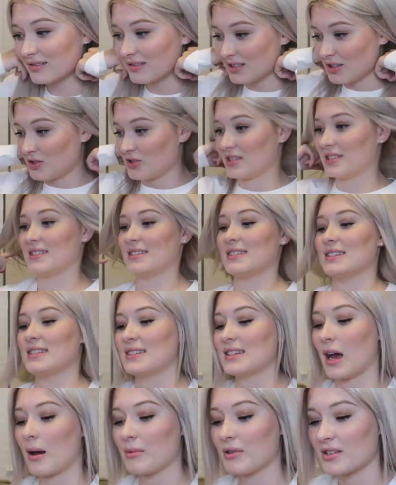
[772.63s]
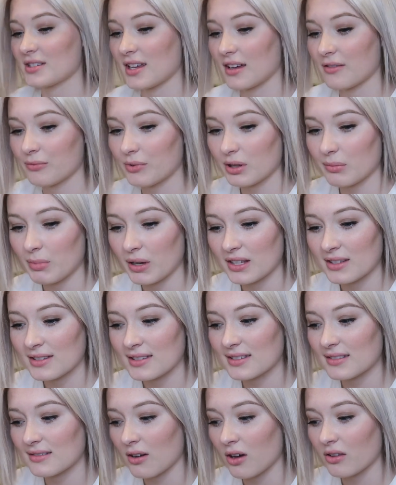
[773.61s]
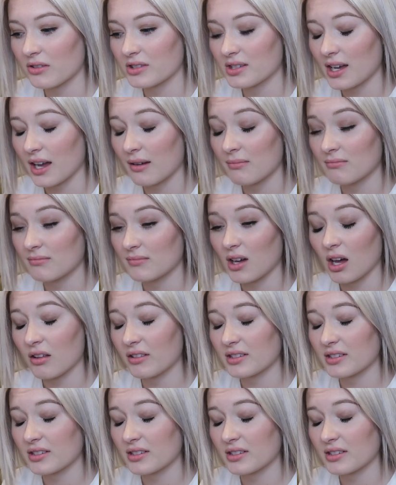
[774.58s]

You just stab yourself with pins all the time, all